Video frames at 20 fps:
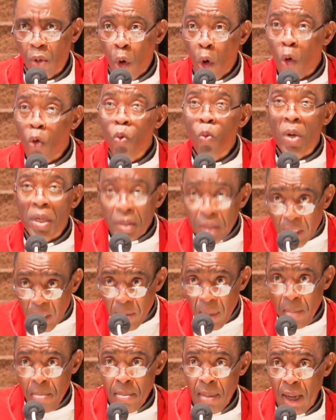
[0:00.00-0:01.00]
Always
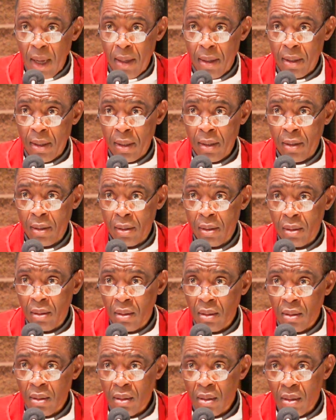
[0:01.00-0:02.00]
remember
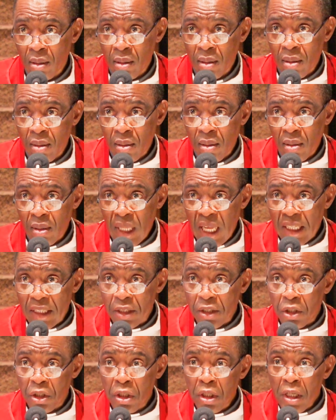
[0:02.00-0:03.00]

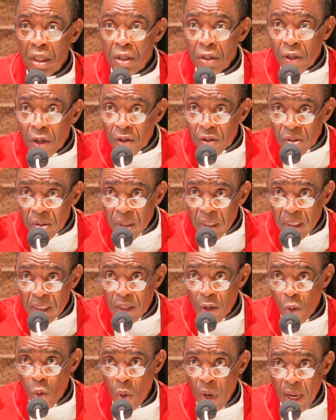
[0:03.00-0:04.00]
that Jesus
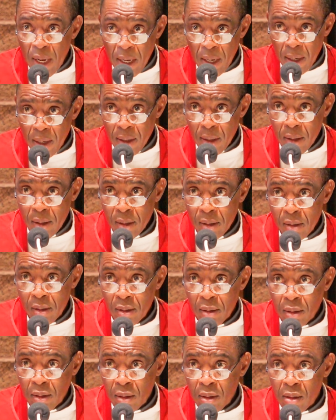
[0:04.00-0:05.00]
is the way,
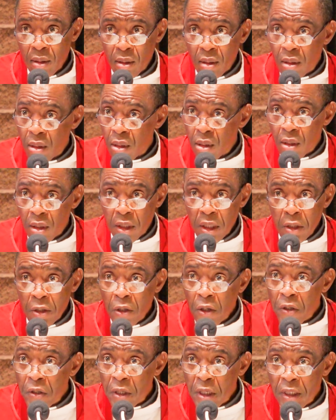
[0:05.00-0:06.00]

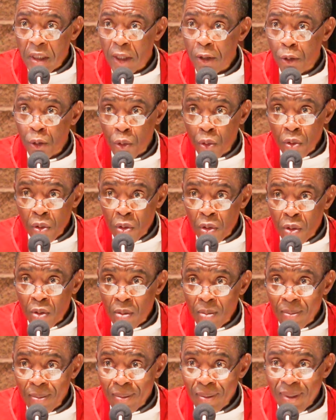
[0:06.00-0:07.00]
Jesus is the
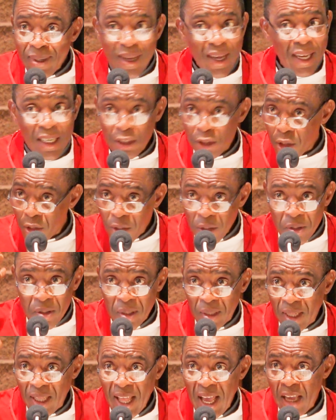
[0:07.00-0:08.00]
truth, and
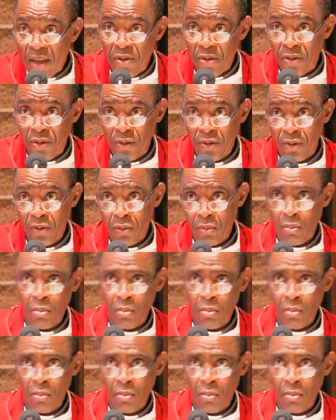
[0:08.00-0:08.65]
Jesus is life.